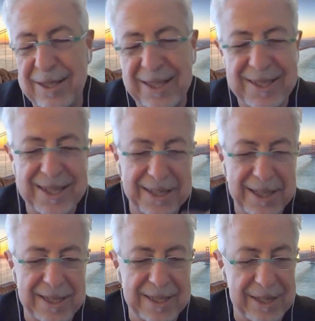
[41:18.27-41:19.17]
testing
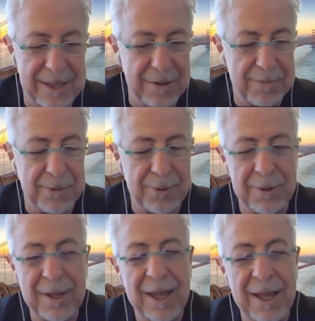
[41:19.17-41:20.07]
this in the
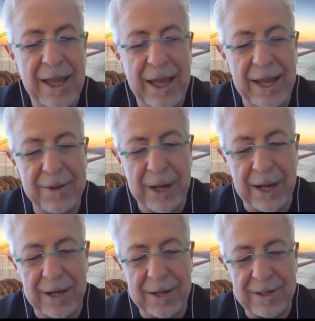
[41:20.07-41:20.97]
pool, and we
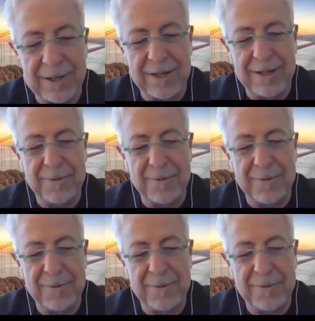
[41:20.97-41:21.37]
are